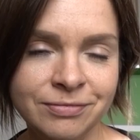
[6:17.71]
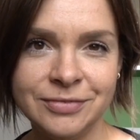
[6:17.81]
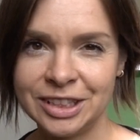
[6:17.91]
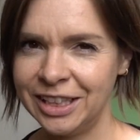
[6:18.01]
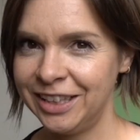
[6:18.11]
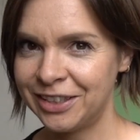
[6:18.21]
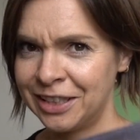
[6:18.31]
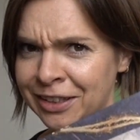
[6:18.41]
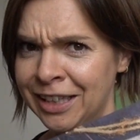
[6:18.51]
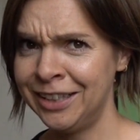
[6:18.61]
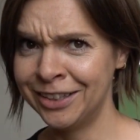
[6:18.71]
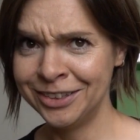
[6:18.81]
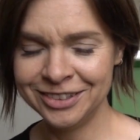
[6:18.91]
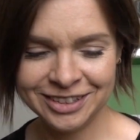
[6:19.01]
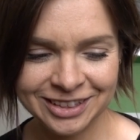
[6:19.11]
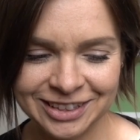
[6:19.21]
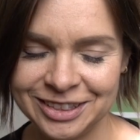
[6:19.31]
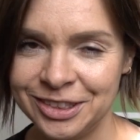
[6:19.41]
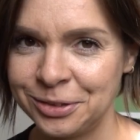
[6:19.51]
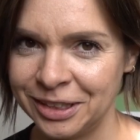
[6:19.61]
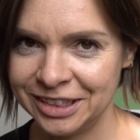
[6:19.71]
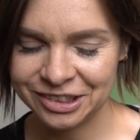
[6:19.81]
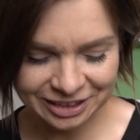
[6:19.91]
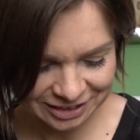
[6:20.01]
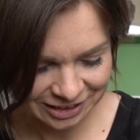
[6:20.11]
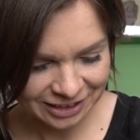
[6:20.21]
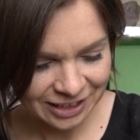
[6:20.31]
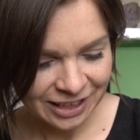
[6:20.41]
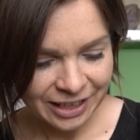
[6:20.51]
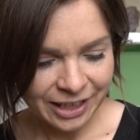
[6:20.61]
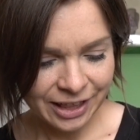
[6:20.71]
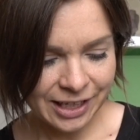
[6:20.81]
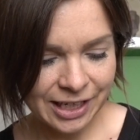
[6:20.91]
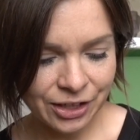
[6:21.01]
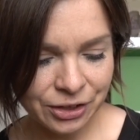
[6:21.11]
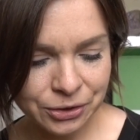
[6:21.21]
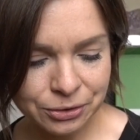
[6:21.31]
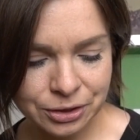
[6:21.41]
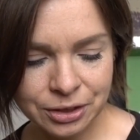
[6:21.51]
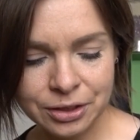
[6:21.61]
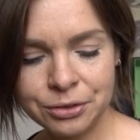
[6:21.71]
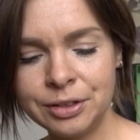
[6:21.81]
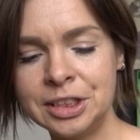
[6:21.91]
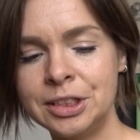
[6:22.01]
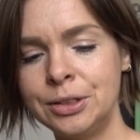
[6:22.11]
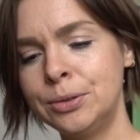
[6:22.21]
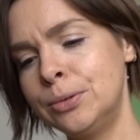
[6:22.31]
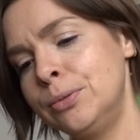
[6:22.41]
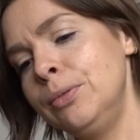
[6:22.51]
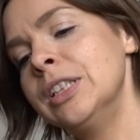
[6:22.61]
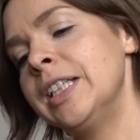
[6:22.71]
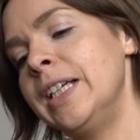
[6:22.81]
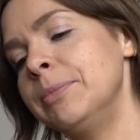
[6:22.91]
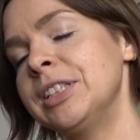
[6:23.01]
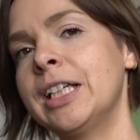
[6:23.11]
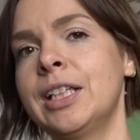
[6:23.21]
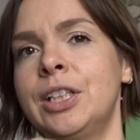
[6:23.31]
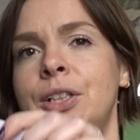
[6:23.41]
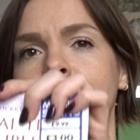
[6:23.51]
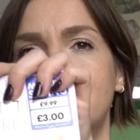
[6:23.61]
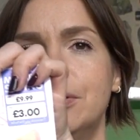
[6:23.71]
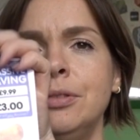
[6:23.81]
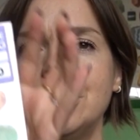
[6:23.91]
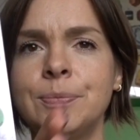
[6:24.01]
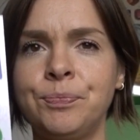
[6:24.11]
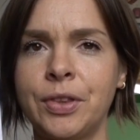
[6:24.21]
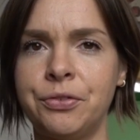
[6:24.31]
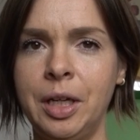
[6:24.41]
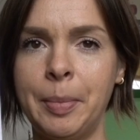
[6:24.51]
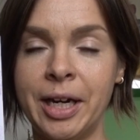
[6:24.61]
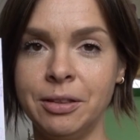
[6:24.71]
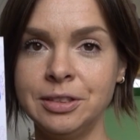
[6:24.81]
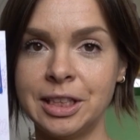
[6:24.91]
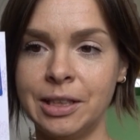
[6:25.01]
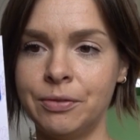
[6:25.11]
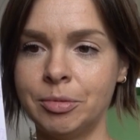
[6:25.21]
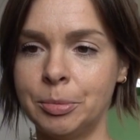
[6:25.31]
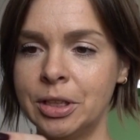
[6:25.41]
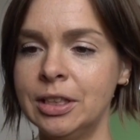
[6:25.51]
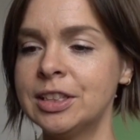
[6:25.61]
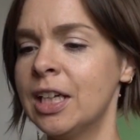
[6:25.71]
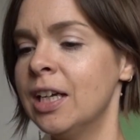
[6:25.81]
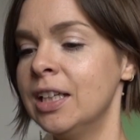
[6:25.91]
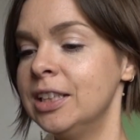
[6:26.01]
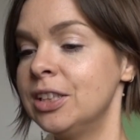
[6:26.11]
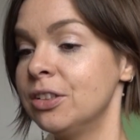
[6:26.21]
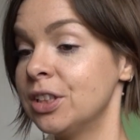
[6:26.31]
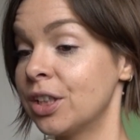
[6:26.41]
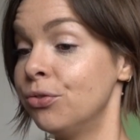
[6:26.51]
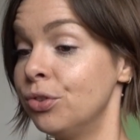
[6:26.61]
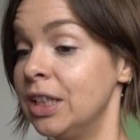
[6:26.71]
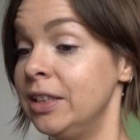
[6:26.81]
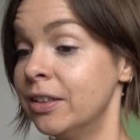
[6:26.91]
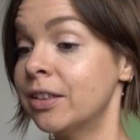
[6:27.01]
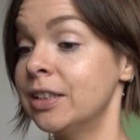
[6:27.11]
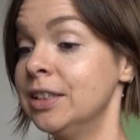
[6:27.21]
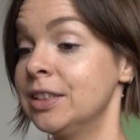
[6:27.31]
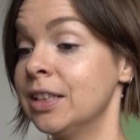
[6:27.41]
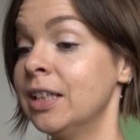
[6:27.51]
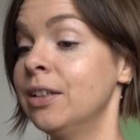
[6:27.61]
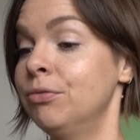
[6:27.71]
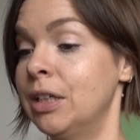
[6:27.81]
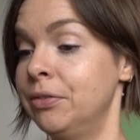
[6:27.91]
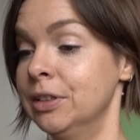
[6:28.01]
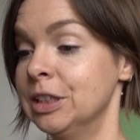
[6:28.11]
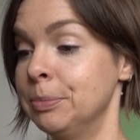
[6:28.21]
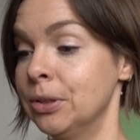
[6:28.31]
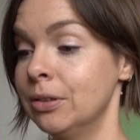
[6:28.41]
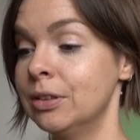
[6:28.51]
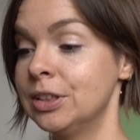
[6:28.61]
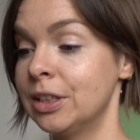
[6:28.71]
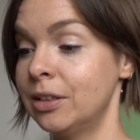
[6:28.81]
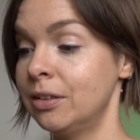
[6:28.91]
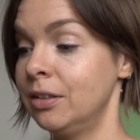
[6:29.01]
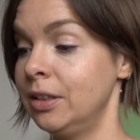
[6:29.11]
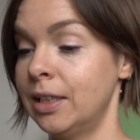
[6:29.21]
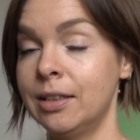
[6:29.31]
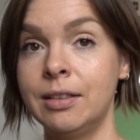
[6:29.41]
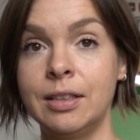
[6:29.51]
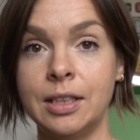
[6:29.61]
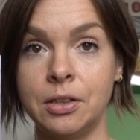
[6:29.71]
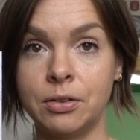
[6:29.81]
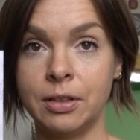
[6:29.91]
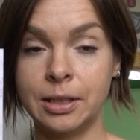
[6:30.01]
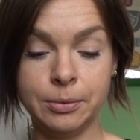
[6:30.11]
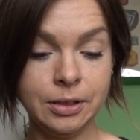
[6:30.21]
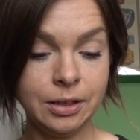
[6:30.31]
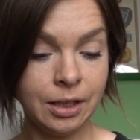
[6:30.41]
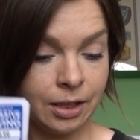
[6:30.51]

So I'll let you know how they go. That's quite interesting. Then I got Crystal Tips and Cures, three pounds, again from the works. This looks like a really nice reference book. So yeah, glad I got that one.